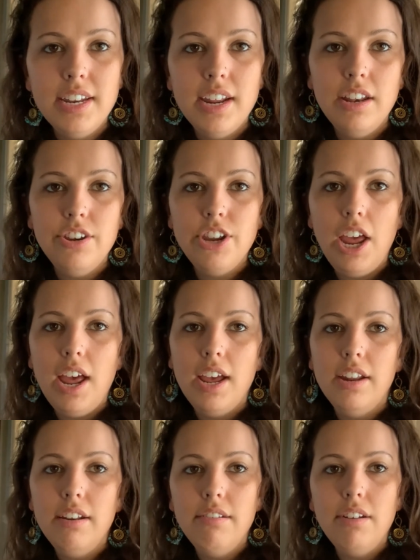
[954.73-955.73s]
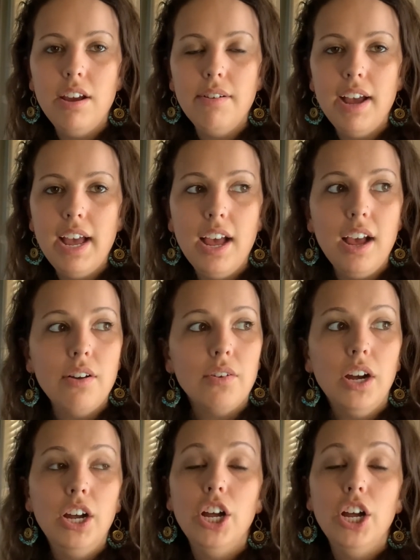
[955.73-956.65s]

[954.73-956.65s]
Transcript: ninja, I don't know how.